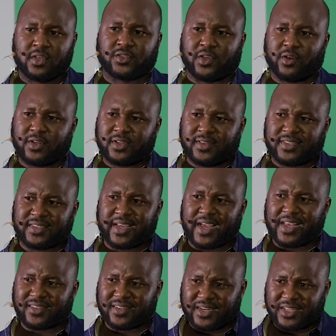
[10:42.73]
So you know this
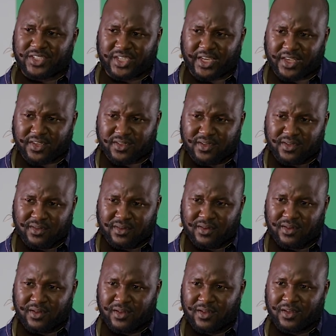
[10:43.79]
guy has really changed.
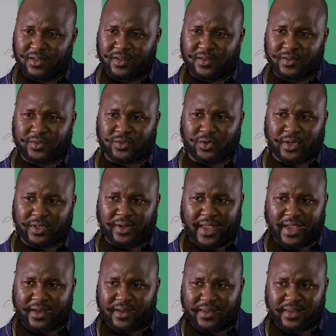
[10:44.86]
So he's
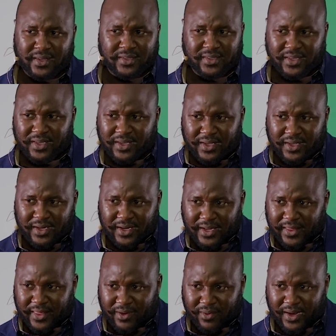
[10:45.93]
like, is he
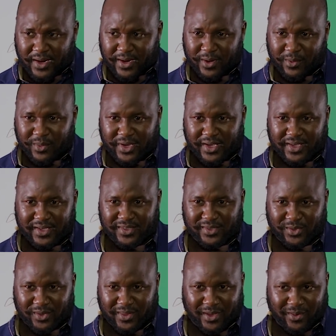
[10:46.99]
really the one? No,
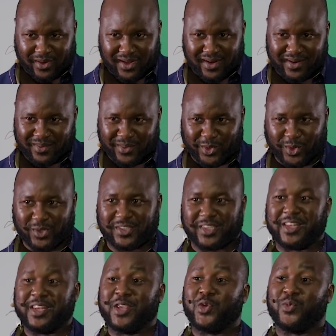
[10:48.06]
he's not the one. Because
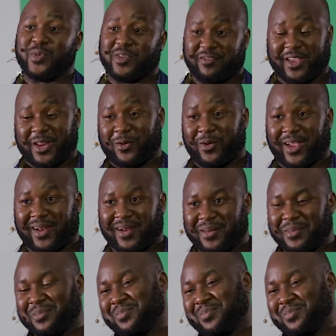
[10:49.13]
he knew me very well.